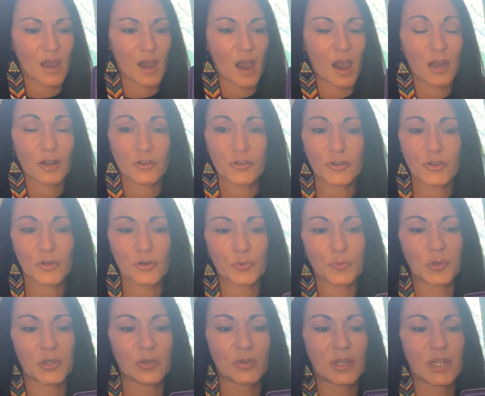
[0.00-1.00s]
Honor your
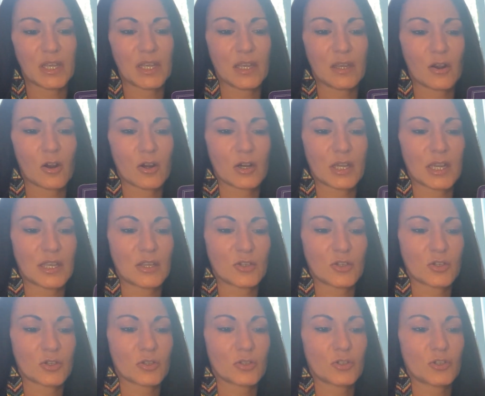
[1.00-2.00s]
beauty,
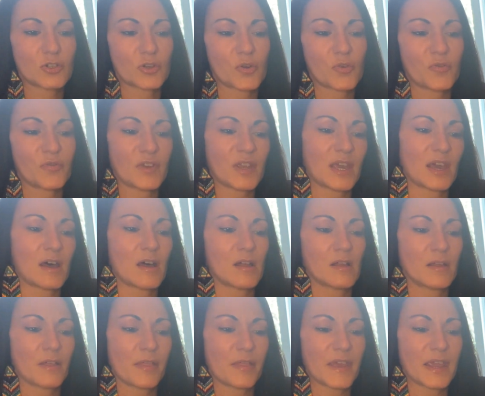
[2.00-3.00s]
Archangel
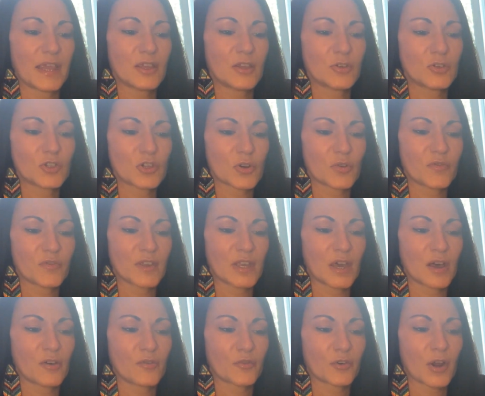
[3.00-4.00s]
Jophiel. Thank you,
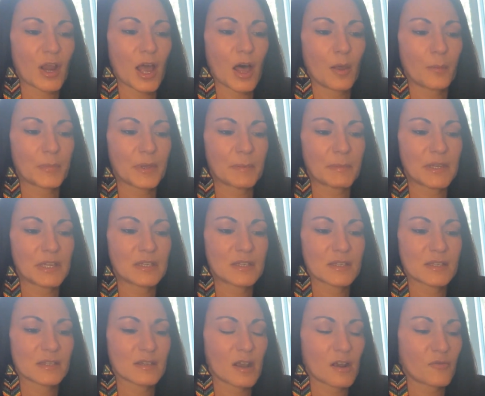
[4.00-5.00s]
Jophiel, for helping me
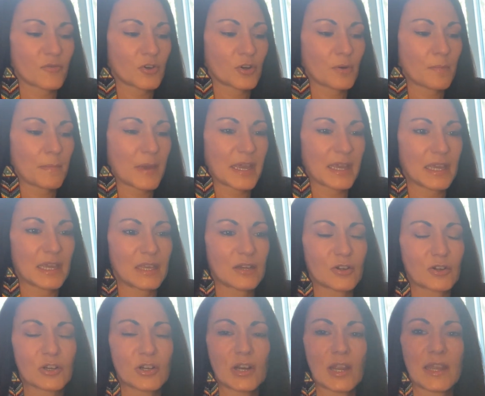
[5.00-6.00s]
discover my
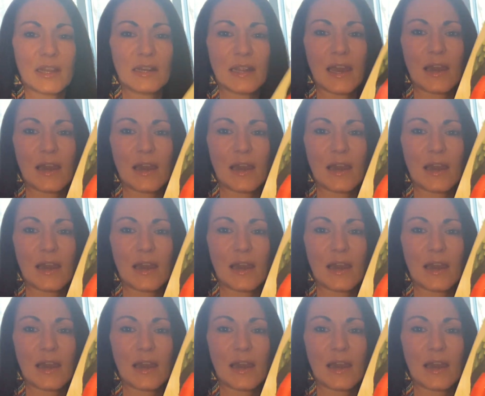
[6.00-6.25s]
inner and